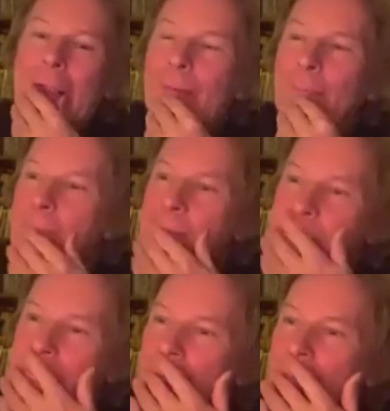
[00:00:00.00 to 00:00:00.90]
um,
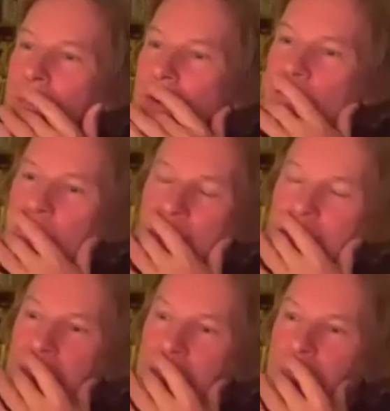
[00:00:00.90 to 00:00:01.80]
you know, I've
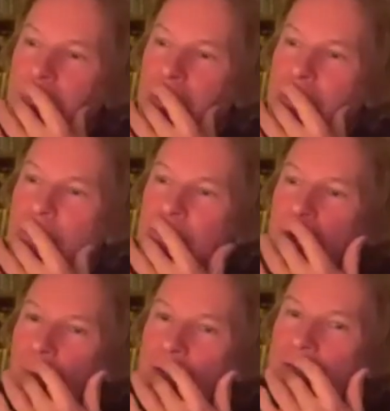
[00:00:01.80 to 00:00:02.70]
tried to tried to
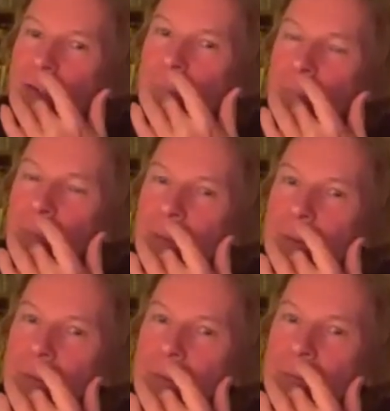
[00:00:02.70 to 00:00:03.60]
share my time,
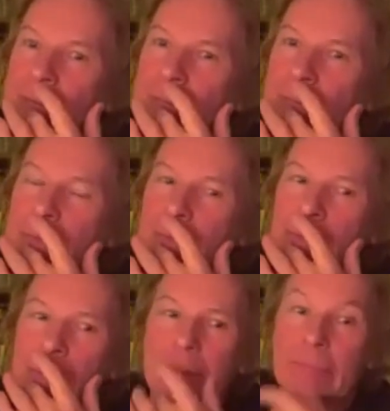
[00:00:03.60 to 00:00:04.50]
uh, and uh,
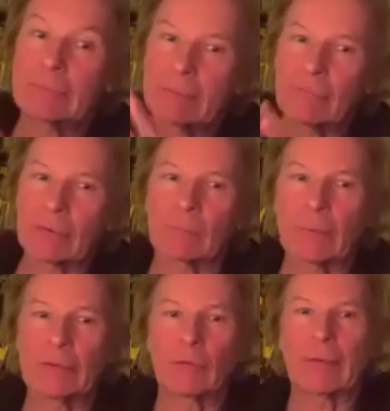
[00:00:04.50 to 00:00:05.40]
it's difficult when
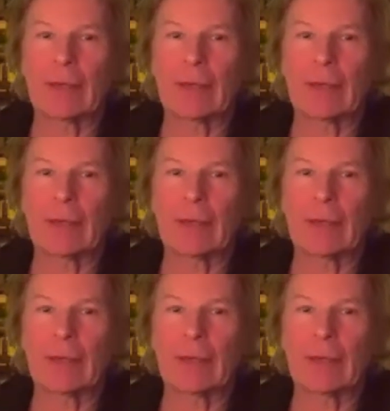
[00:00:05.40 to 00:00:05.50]
you're that